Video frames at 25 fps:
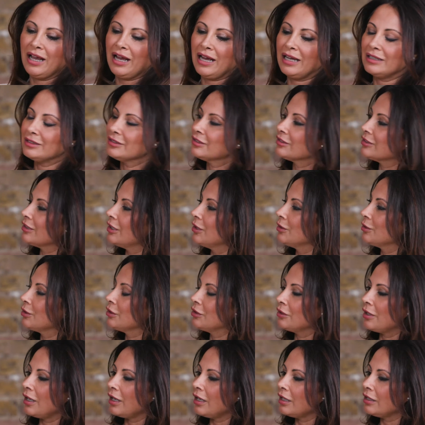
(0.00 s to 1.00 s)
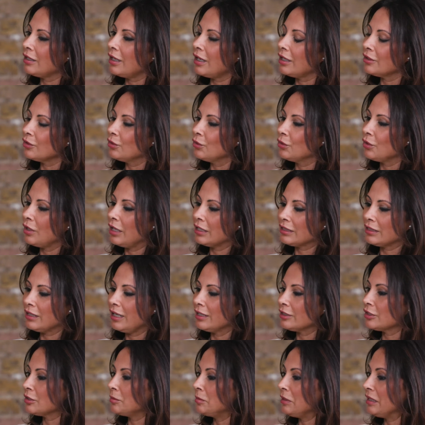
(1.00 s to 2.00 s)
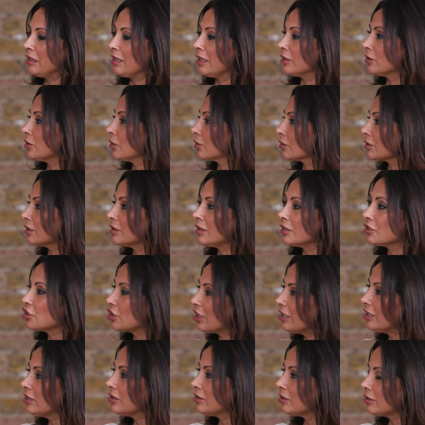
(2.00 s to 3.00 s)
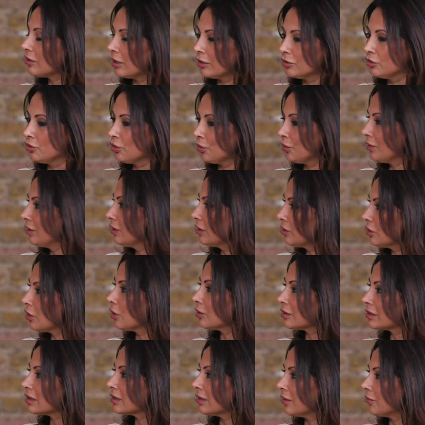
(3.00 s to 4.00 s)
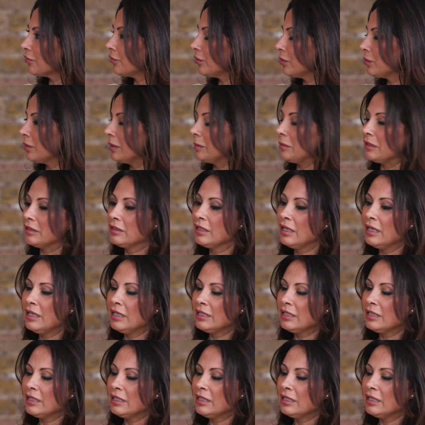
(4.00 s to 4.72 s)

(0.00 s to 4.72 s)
And so, I thought I'd like to be that doctor that joined the dots up for women.